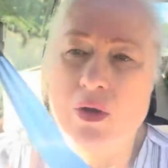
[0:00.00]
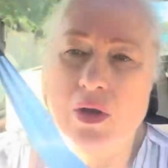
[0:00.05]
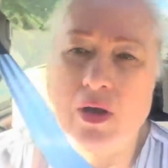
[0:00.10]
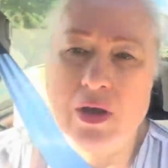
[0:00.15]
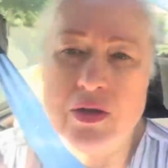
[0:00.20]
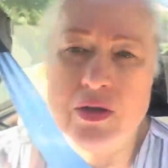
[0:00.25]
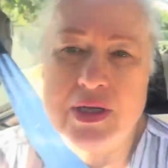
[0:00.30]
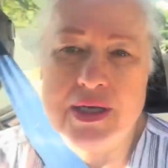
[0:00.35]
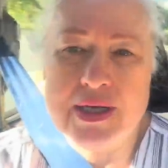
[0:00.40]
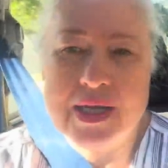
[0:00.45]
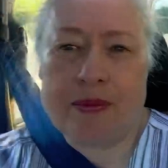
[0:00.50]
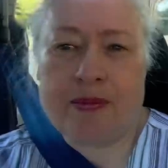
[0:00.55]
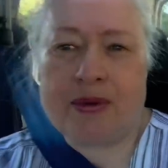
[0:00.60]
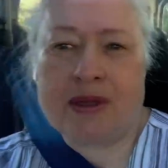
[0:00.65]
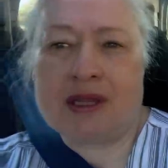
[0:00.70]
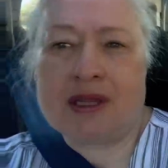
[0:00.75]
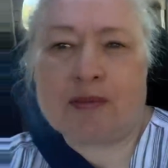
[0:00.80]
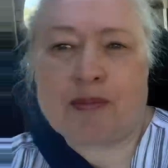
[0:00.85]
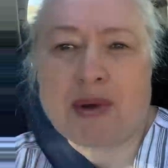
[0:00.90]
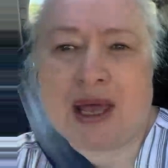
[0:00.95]
loaded
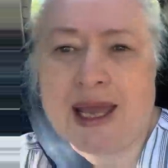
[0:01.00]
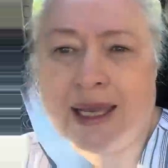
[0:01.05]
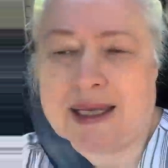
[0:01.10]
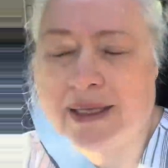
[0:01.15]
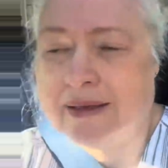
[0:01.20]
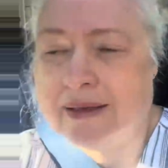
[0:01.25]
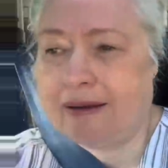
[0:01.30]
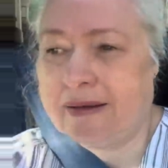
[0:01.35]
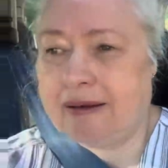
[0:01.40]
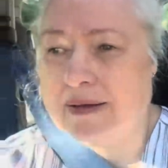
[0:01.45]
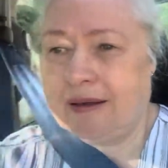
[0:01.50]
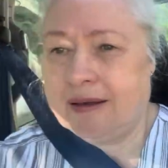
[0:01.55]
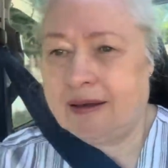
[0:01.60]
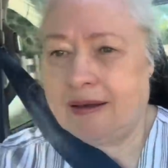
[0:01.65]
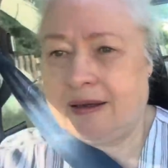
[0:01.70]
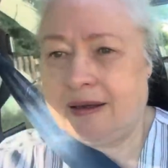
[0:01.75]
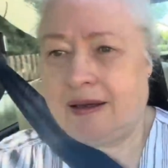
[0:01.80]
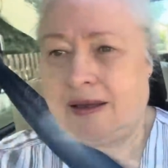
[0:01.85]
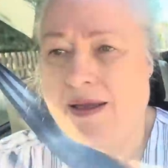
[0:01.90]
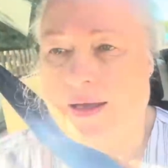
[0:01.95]
up in the back
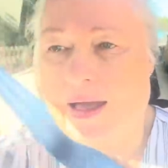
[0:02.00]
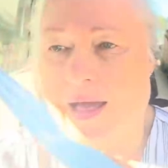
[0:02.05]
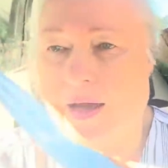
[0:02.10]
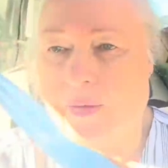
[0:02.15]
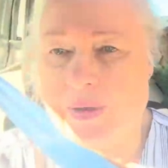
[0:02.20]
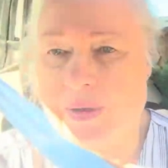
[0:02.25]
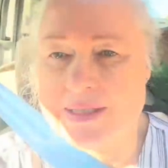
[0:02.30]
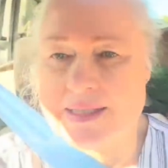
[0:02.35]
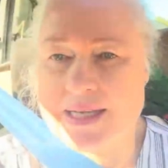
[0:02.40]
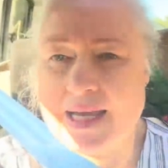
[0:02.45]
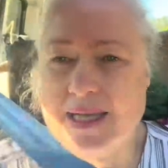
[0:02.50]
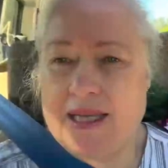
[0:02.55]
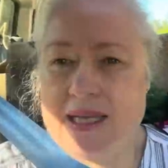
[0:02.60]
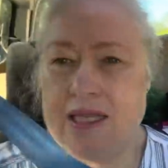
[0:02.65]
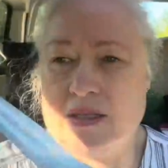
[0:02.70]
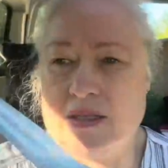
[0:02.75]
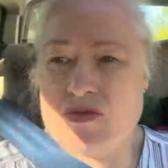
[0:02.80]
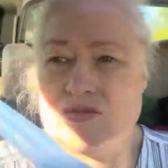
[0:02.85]
and we're taking the